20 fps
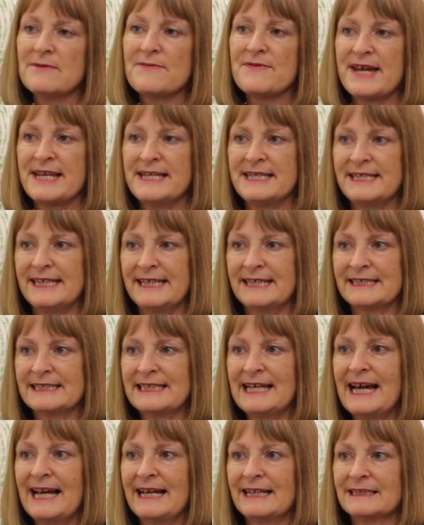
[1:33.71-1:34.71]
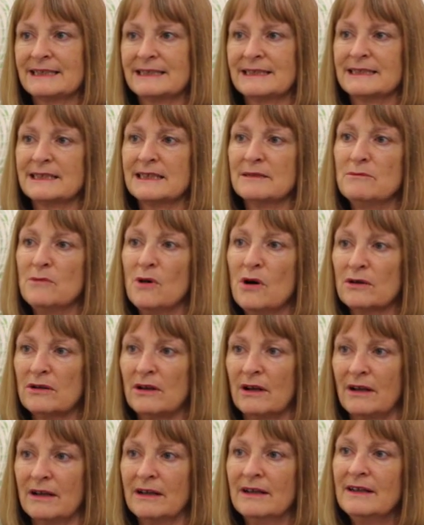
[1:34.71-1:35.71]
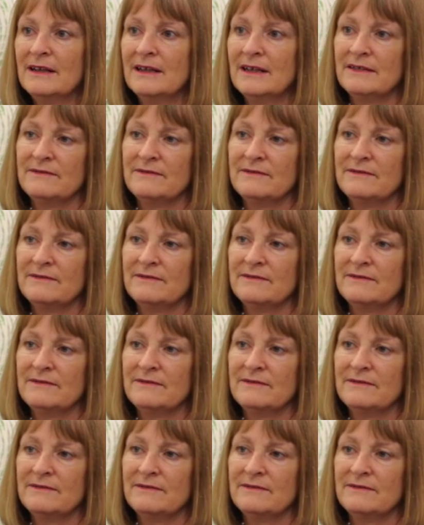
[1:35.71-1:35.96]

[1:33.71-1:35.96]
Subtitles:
authentic texts as the model